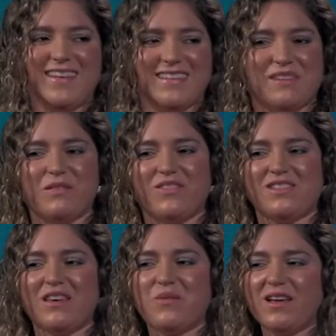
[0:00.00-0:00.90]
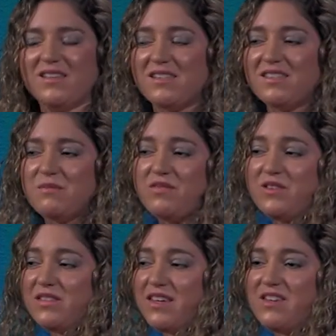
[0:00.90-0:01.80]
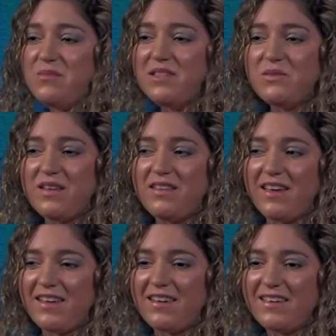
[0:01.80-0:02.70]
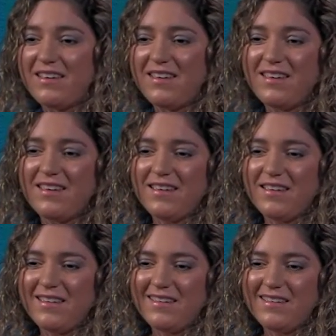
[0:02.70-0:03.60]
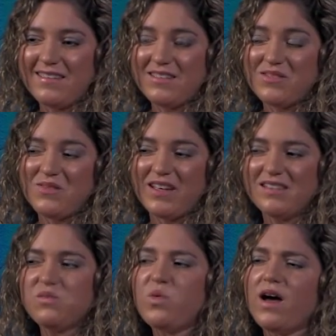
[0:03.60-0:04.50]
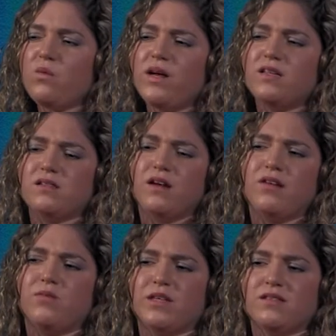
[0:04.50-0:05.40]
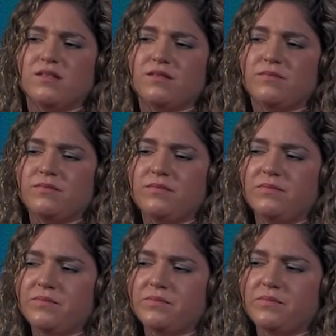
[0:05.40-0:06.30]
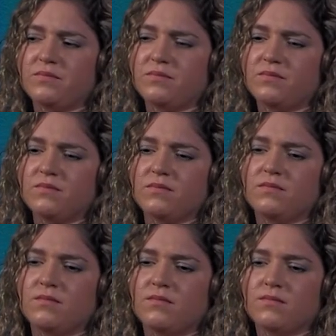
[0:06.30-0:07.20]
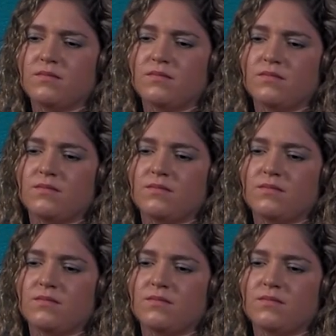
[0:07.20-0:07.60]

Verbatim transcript: Some of you say whales and some of you say humans. What do you think? Whales. Whales. Why whales and not humans? Because it's their water.